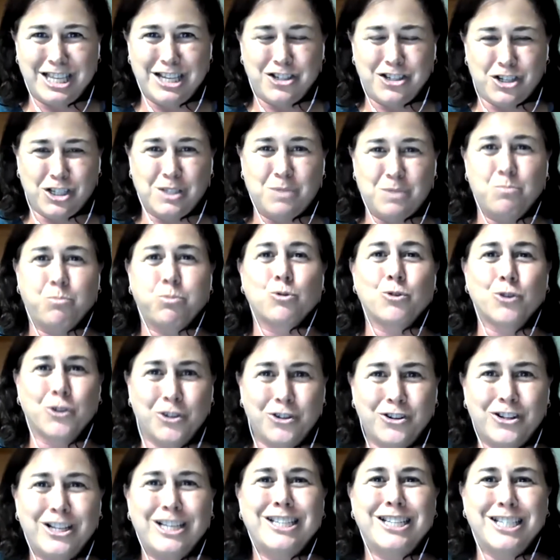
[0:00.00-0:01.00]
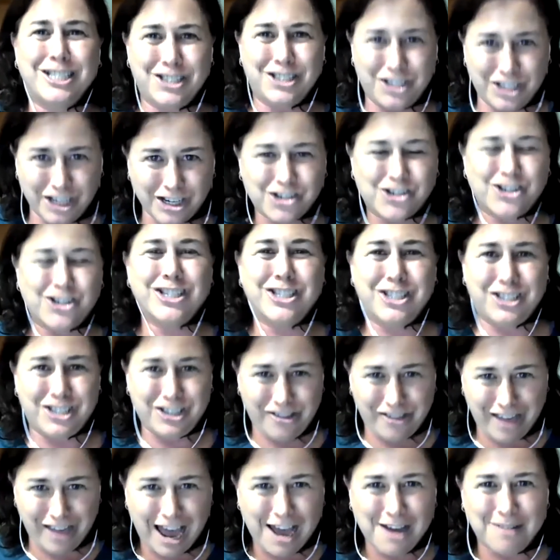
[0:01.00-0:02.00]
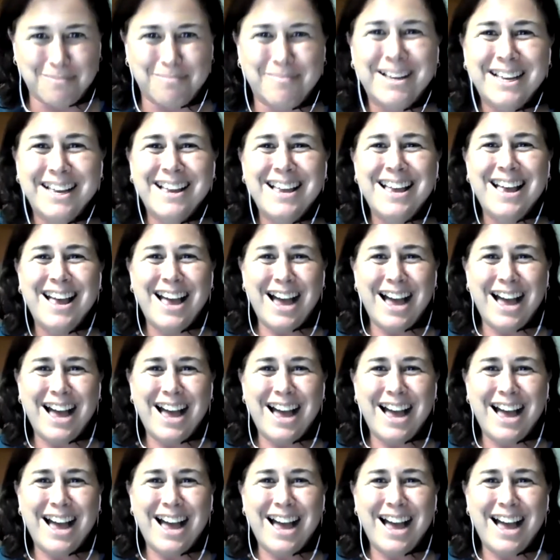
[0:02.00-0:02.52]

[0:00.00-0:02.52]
They just brewed in addition to them.